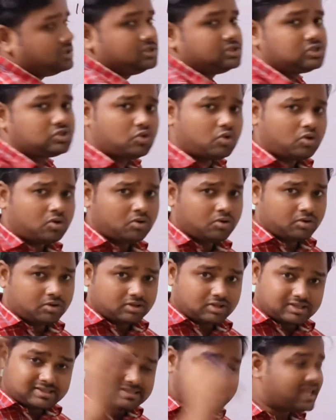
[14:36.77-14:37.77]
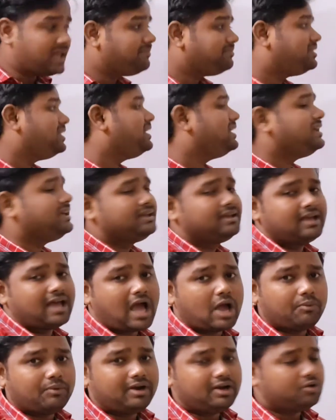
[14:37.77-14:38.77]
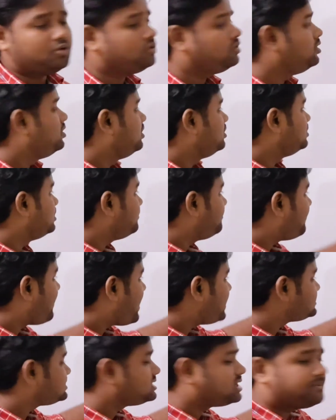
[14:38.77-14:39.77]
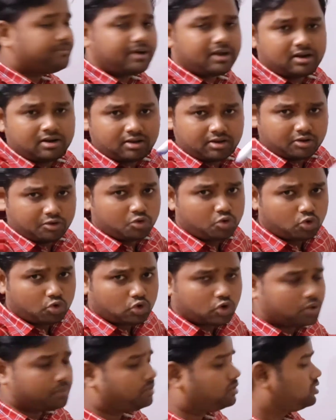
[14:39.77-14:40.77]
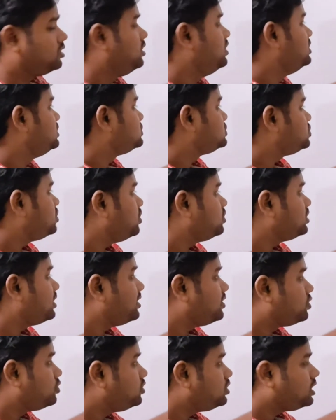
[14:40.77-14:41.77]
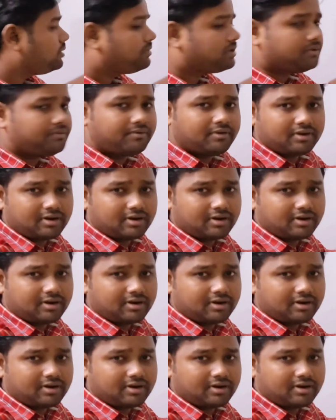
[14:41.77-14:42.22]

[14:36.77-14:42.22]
So the same thing I will do the first number root over. So the root over of